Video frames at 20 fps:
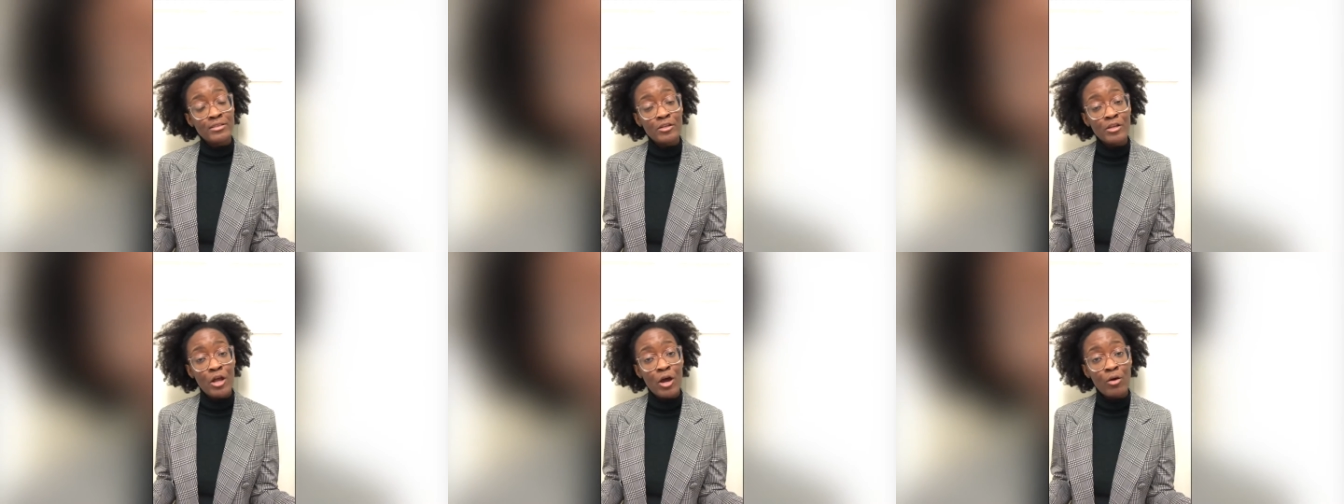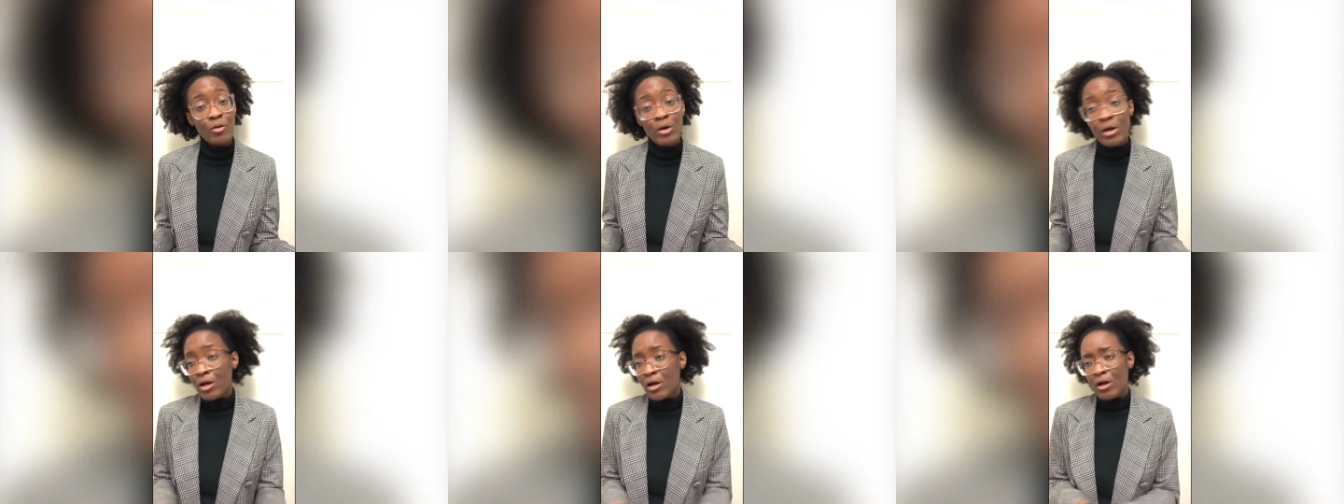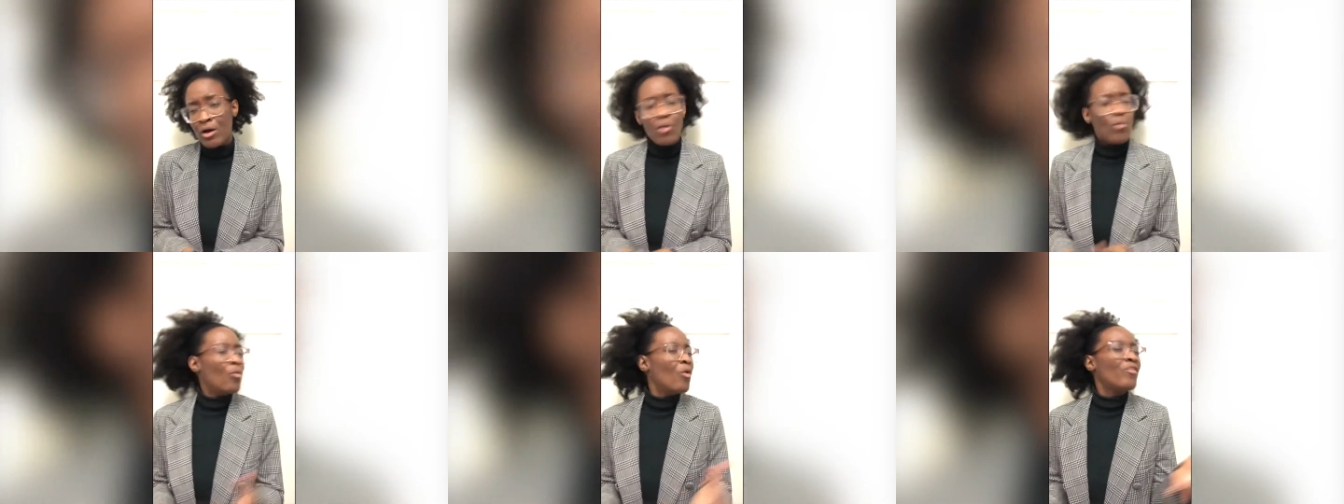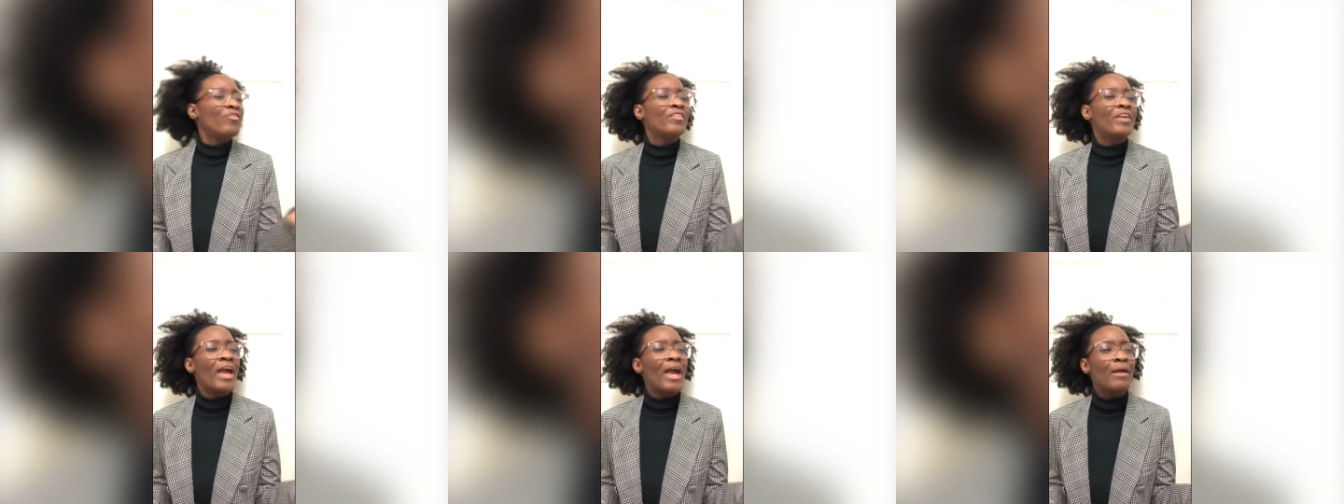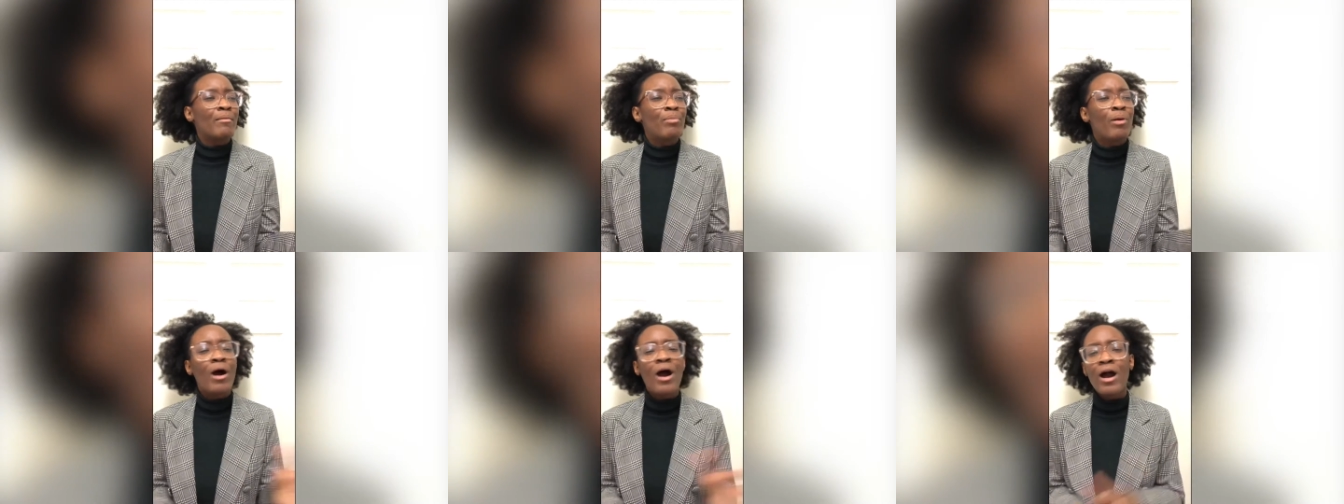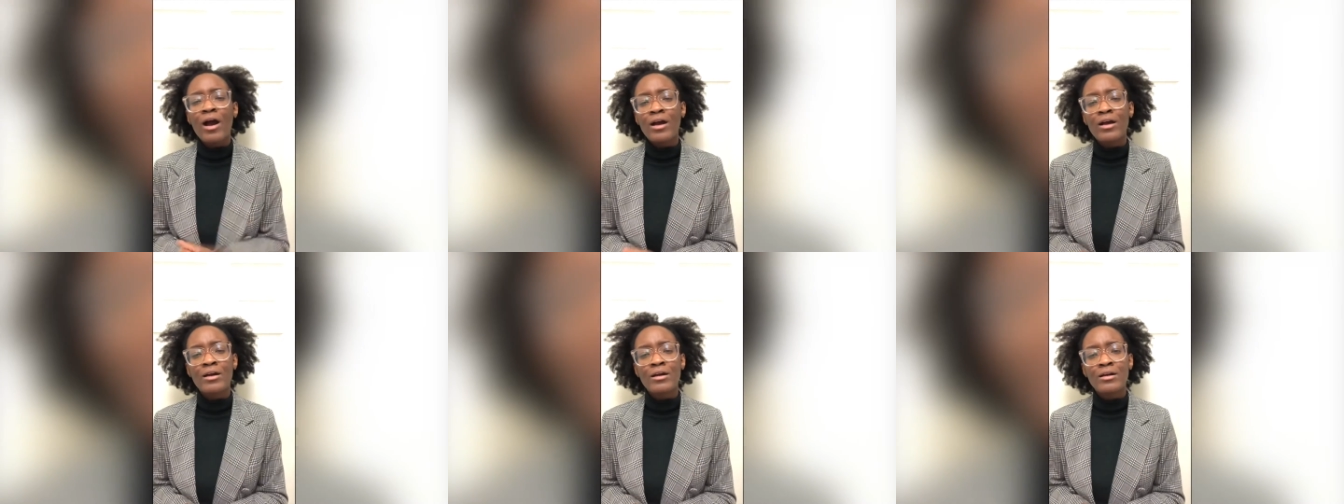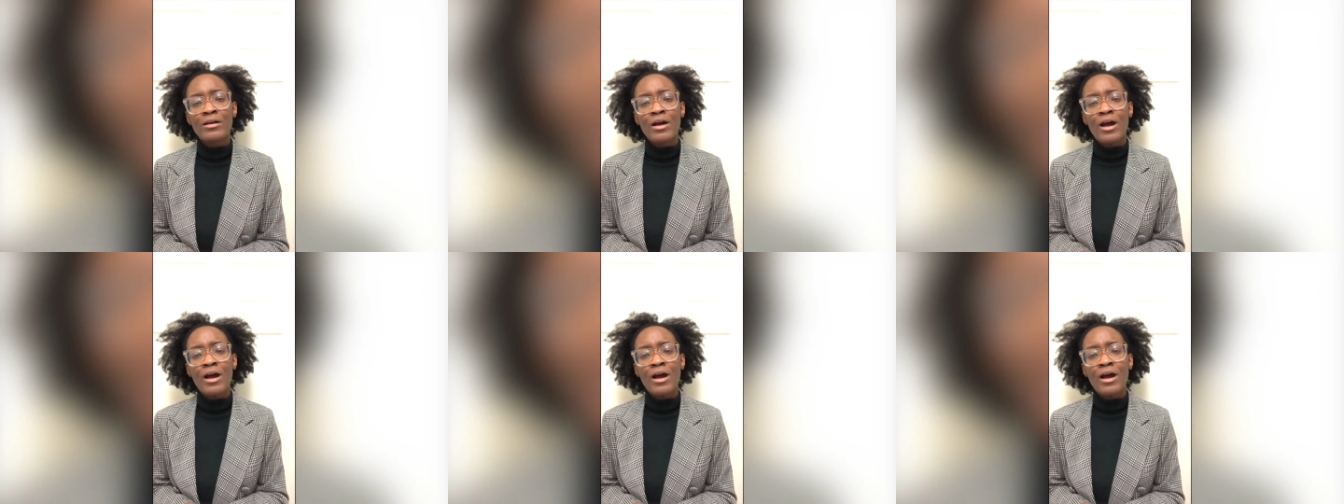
you know, Wolfgang Puck,